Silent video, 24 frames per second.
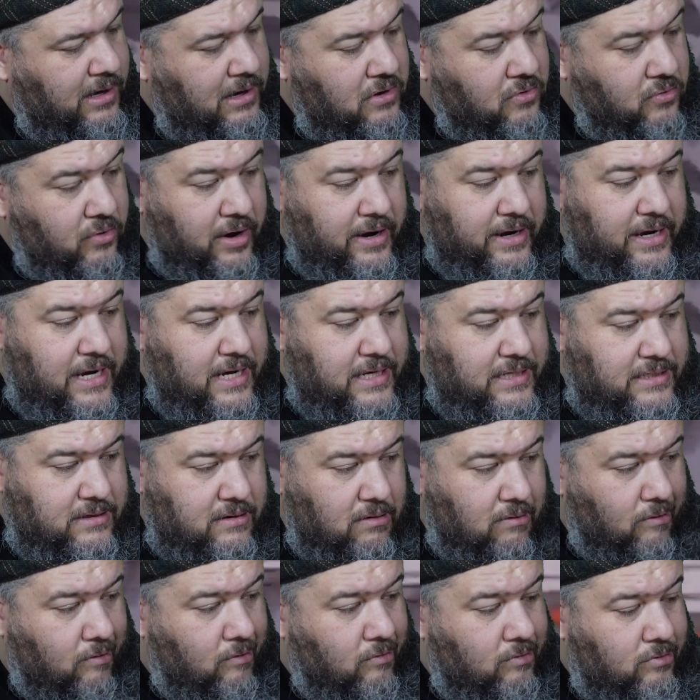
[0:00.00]
Well, I guess
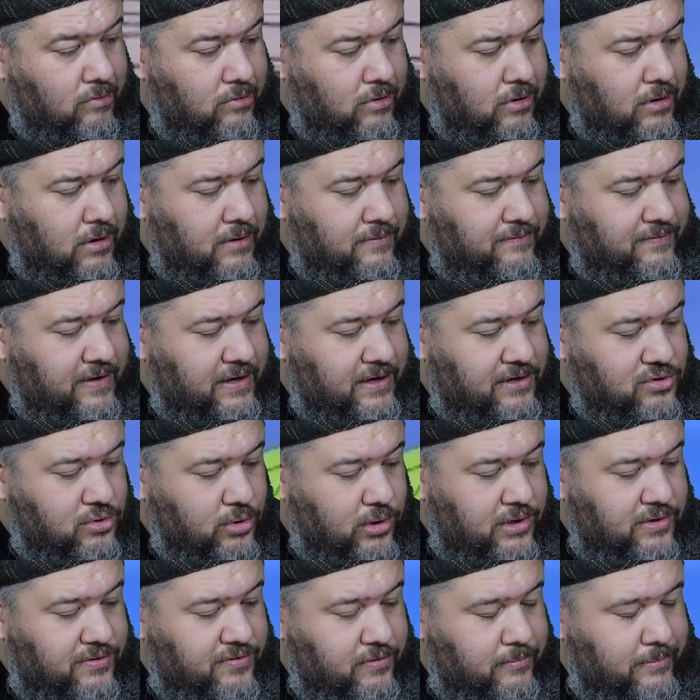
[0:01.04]
all of the
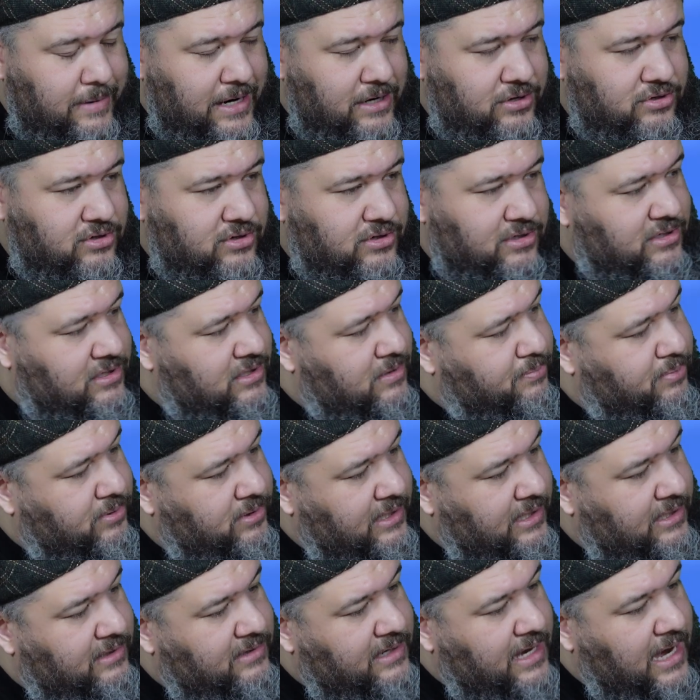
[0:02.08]
transformations to put
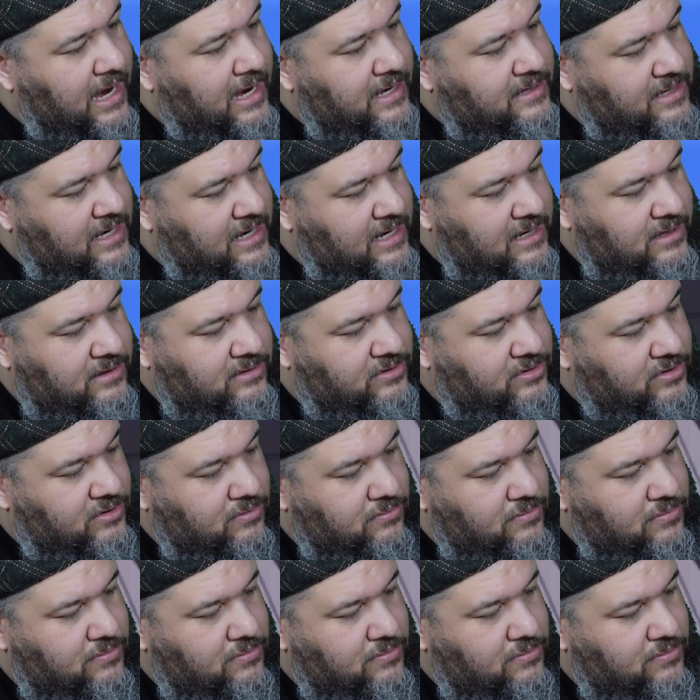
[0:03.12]
these guys into